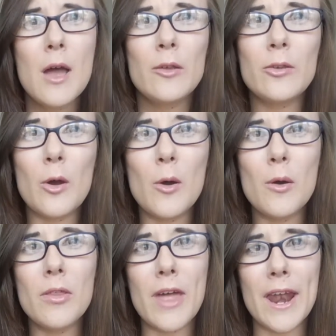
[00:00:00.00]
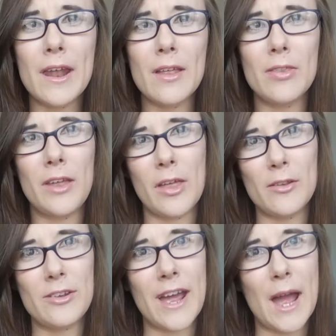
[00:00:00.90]
So then the
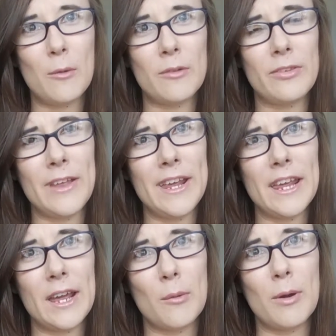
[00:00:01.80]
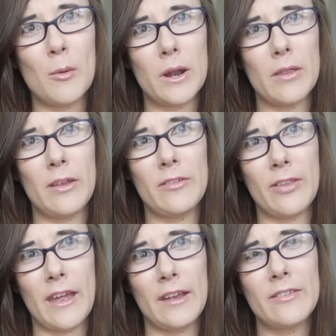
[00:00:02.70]
other day I was thinking about one of these
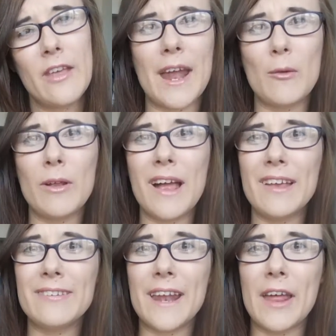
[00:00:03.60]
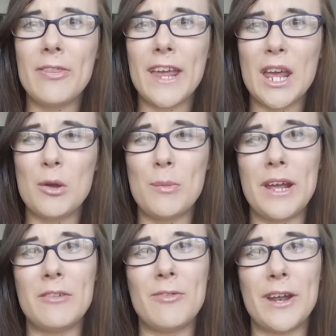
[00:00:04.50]
things and I realized that I think it would
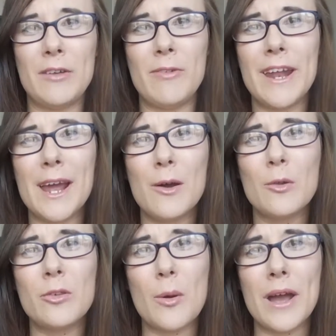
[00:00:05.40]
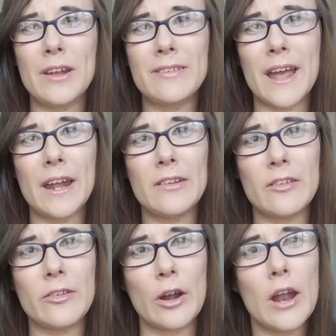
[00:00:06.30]
make a funny video, so I decided to
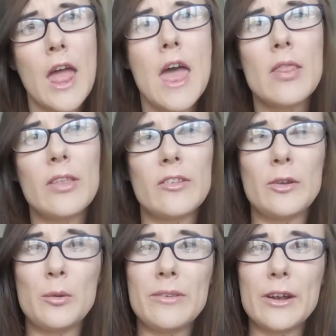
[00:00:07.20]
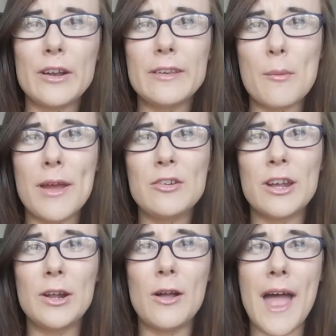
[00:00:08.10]
start this new series on my
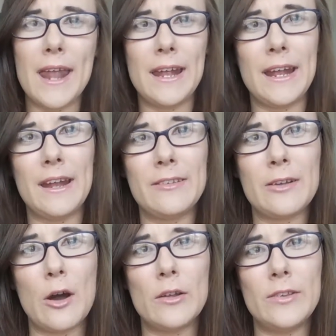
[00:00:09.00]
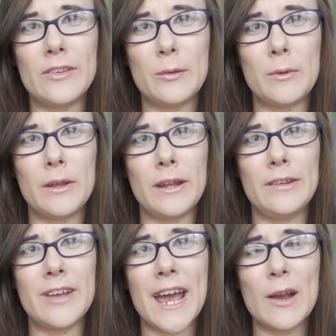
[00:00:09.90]
channel, and it is called Disability
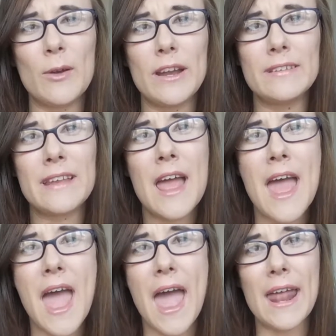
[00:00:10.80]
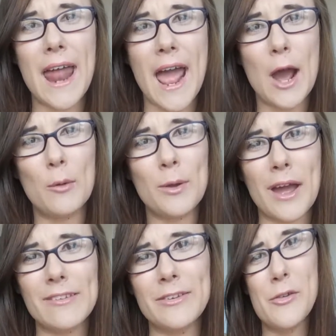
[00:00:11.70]
Diaries, and I hope you
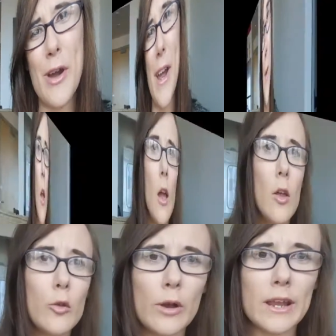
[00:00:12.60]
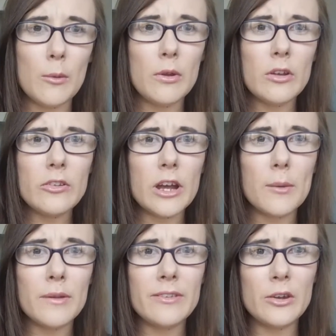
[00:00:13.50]
guys enjoy. Sorry, can we just talk
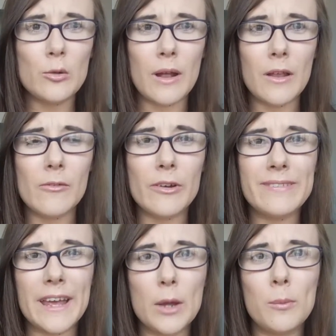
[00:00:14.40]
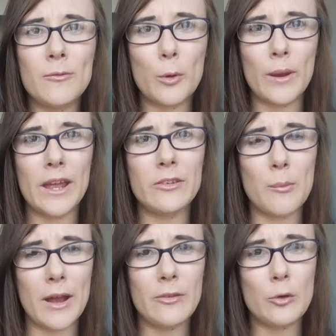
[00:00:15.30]
about Cinderella for a second before we get to
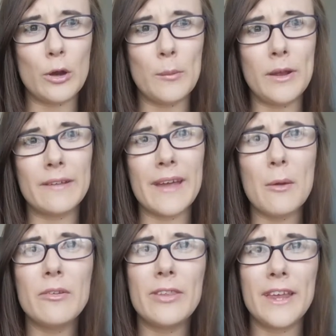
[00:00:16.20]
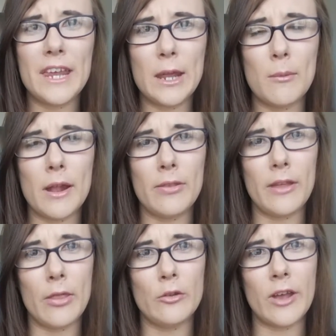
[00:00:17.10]
my story? Because I was thinking about it
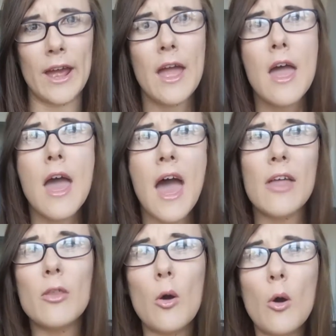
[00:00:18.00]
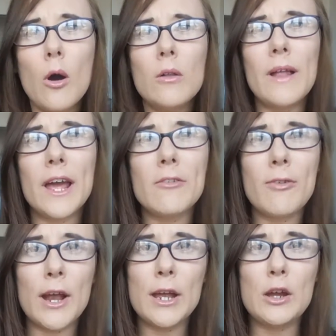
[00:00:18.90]
the other day, and the whole
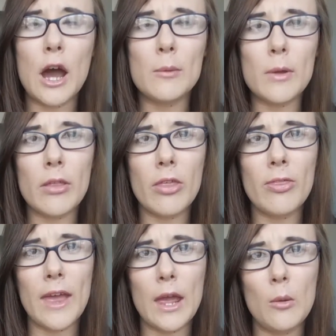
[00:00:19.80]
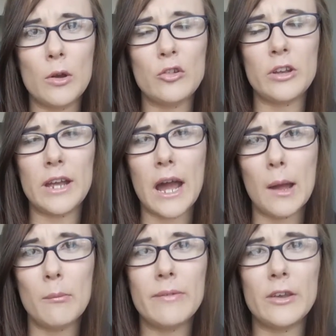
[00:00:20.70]
fairy godmother thing where she
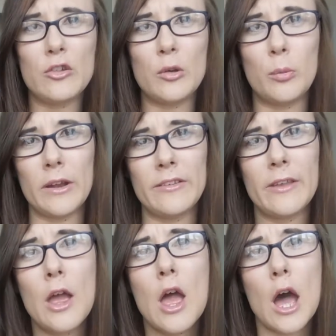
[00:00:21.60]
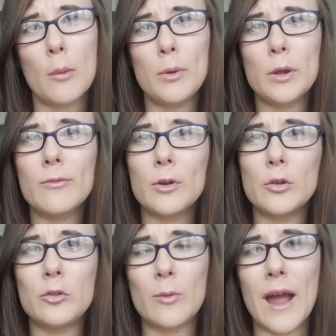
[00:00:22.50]
comes and she brings a beautiful
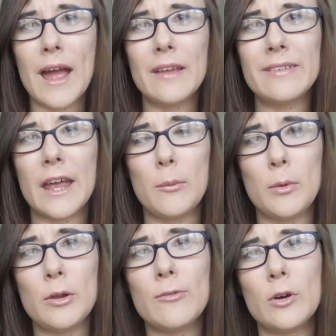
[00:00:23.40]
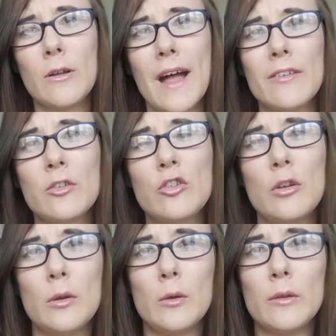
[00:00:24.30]
dress and beautiful glass
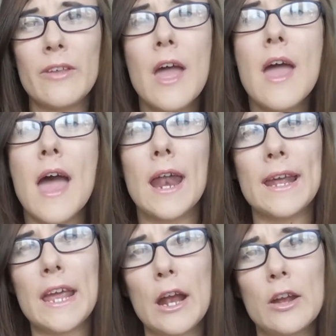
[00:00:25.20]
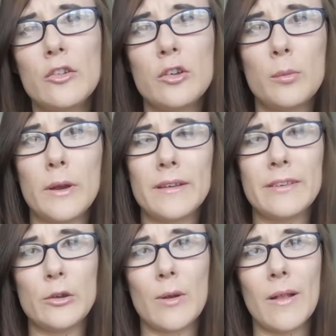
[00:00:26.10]
shoes and a carriage to bring
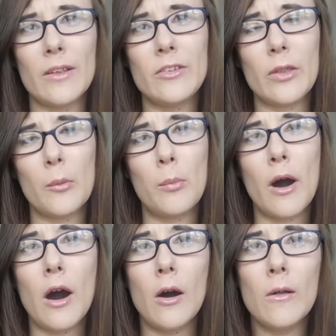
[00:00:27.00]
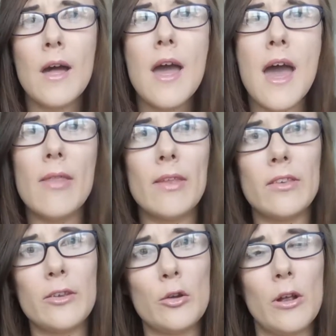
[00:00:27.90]
Cinderella to the ball, and
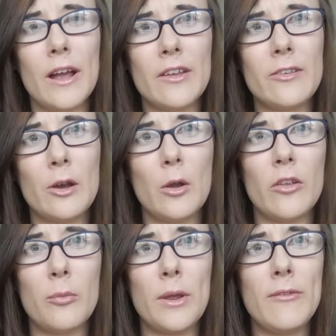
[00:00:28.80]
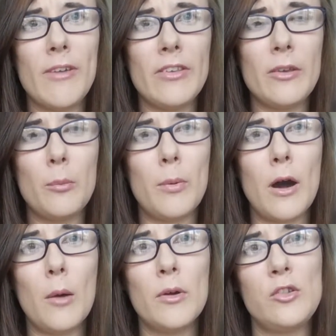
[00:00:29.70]
then Cinderella gets to go to this big fancy
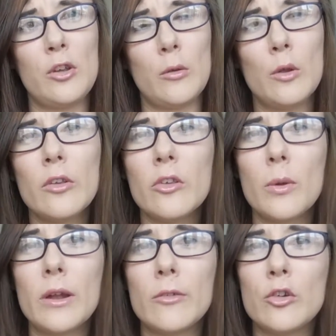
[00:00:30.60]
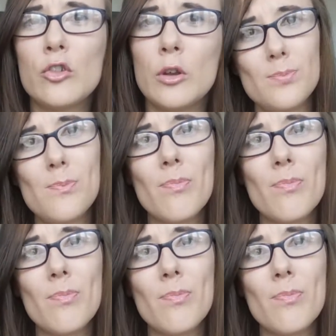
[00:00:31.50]
ball but she loses one of her shoes.